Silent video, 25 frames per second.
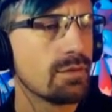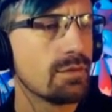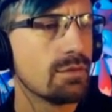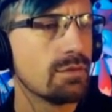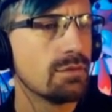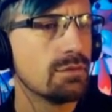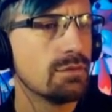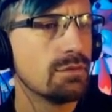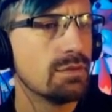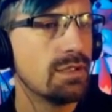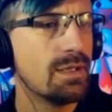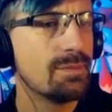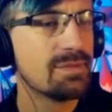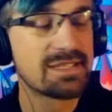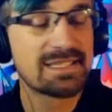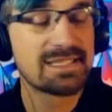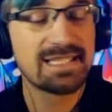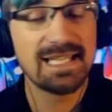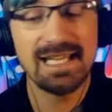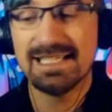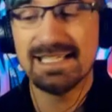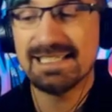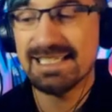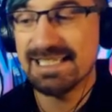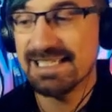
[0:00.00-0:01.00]
I'm just
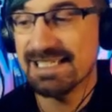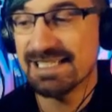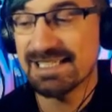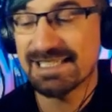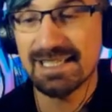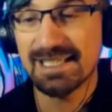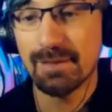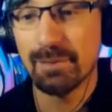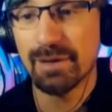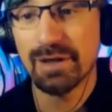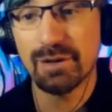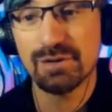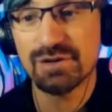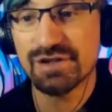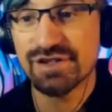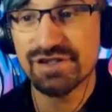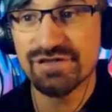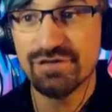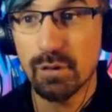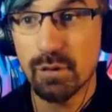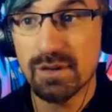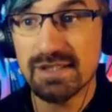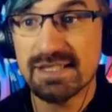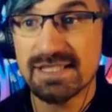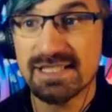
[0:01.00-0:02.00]
glad to hear someone else's
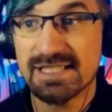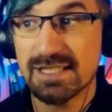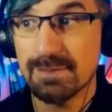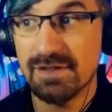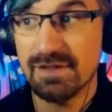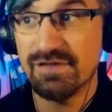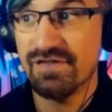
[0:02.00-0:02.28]
voice, to be fair.